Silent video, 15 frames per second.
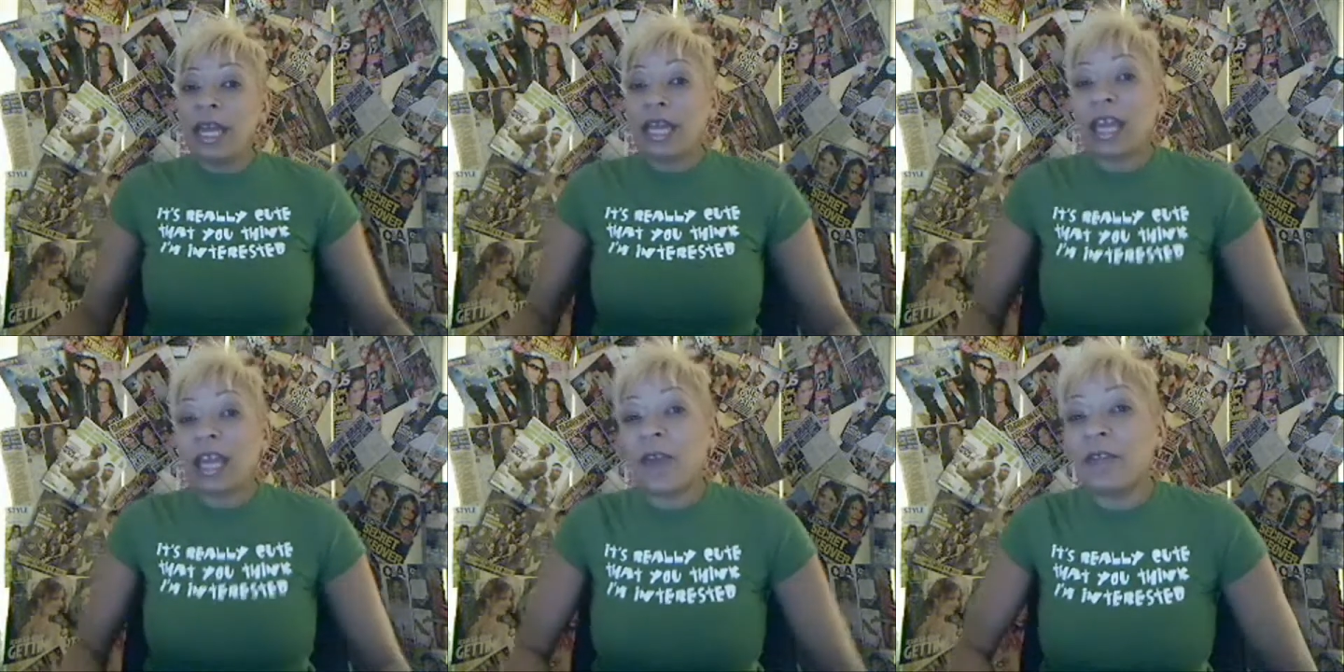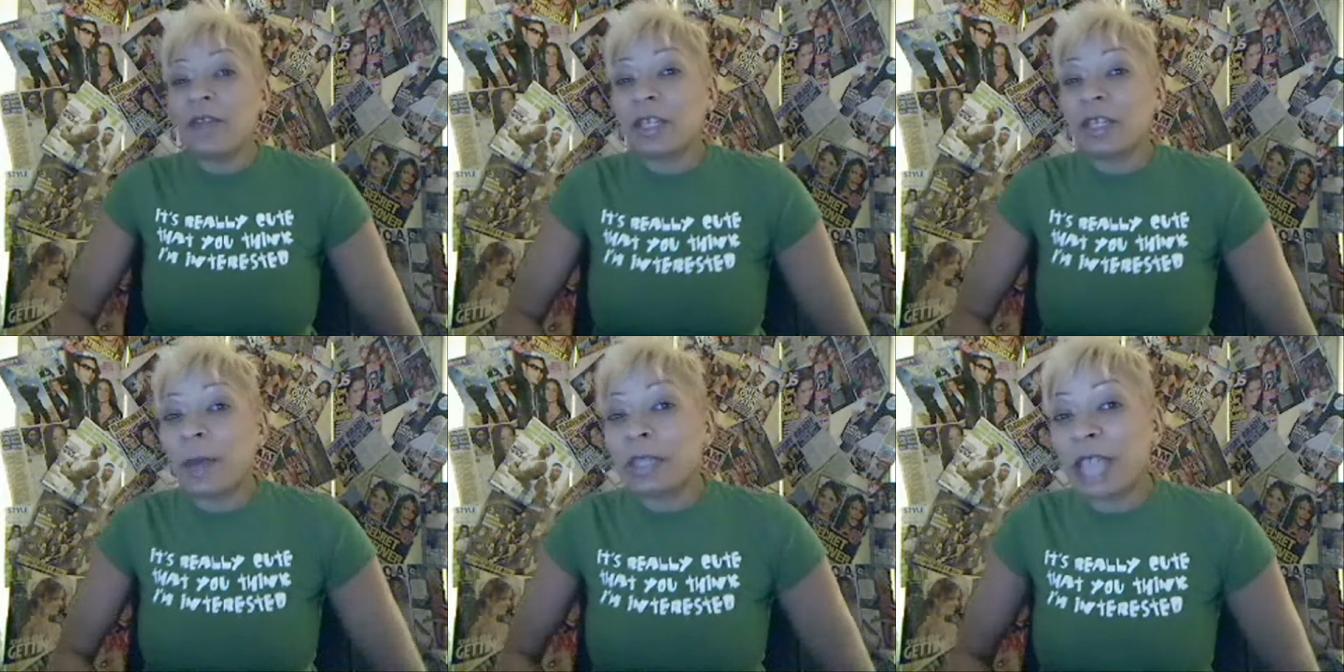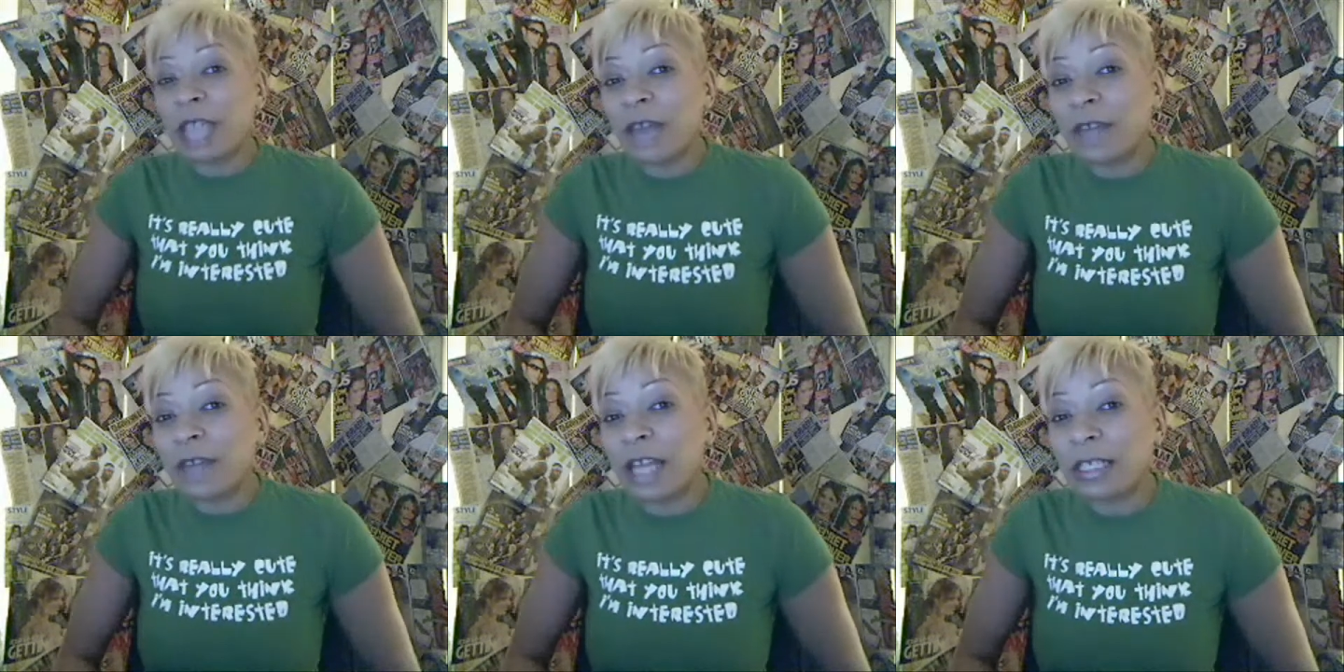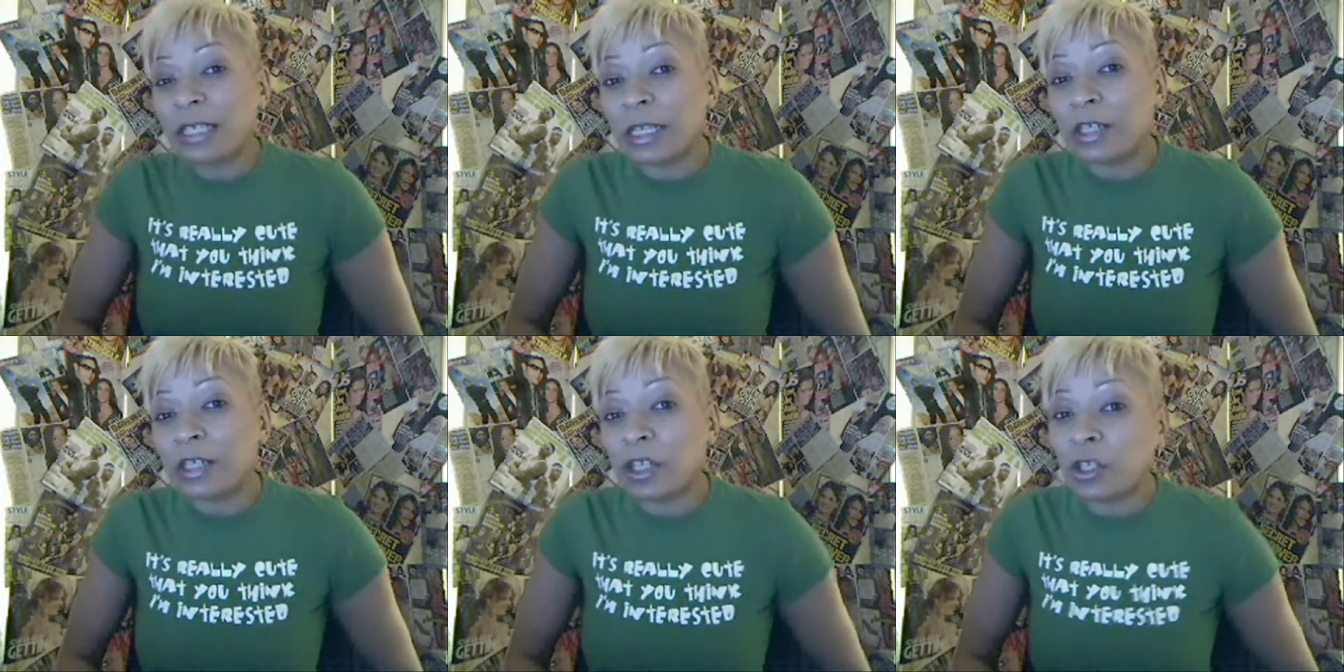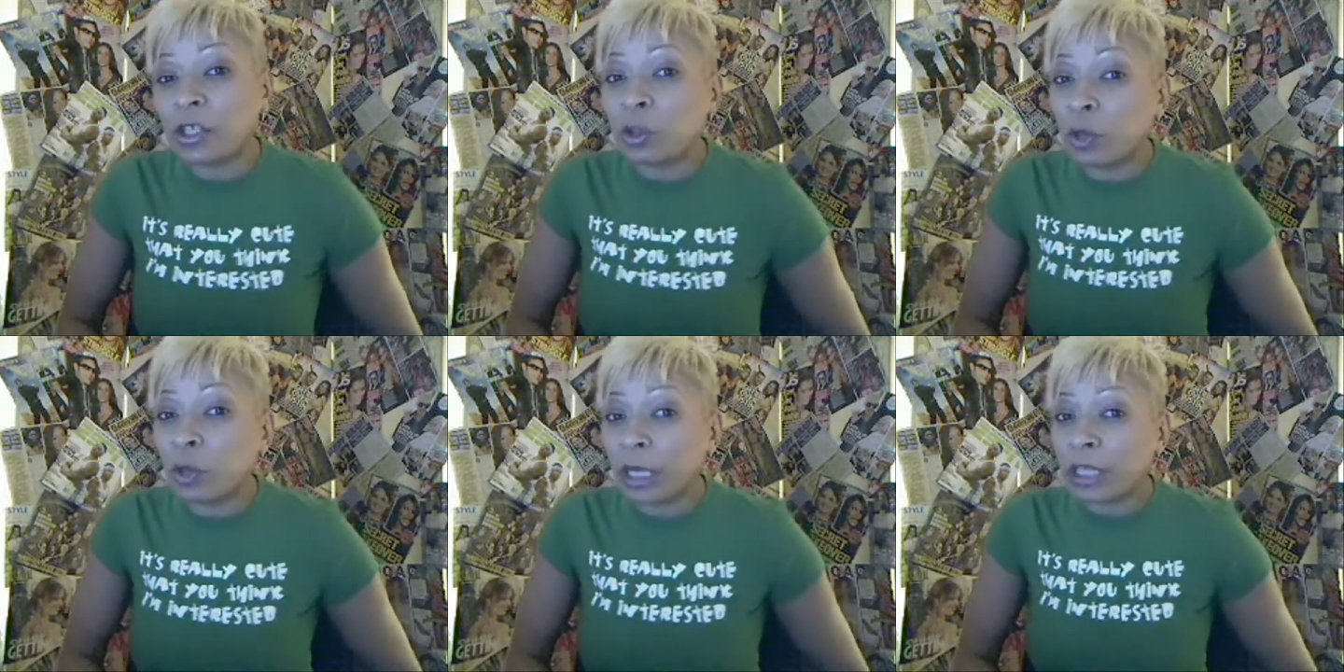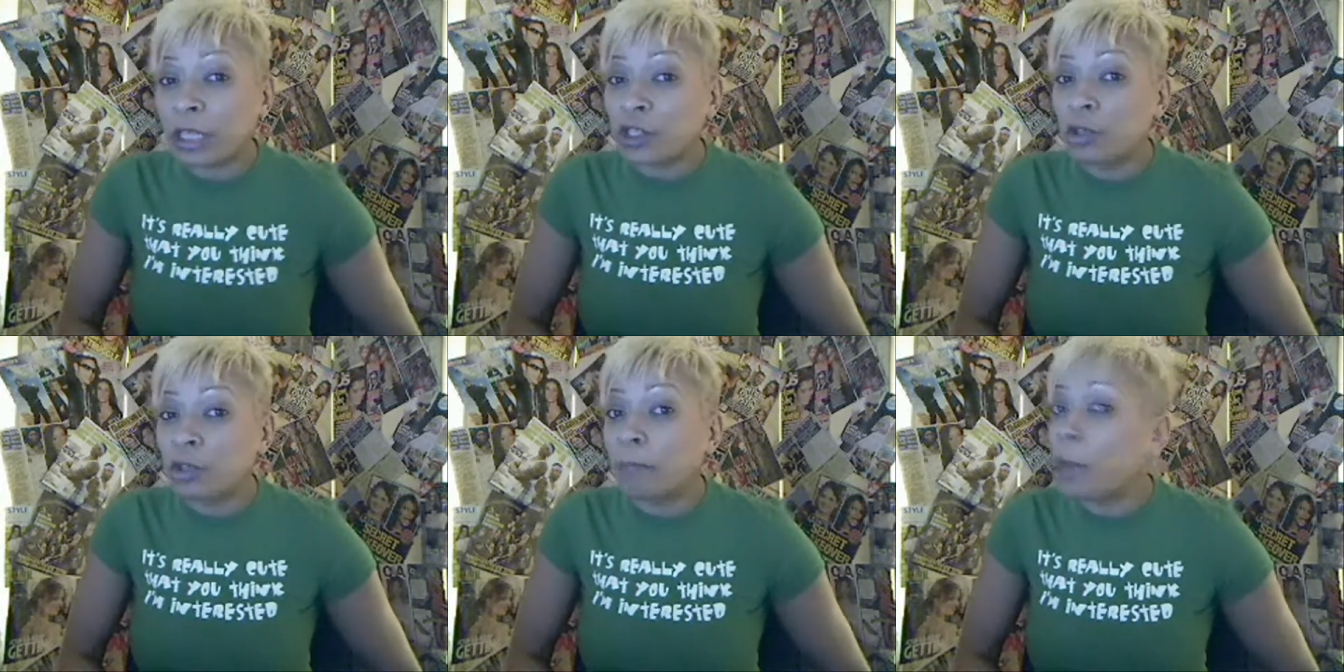Kevin is about to have custody just as quick as you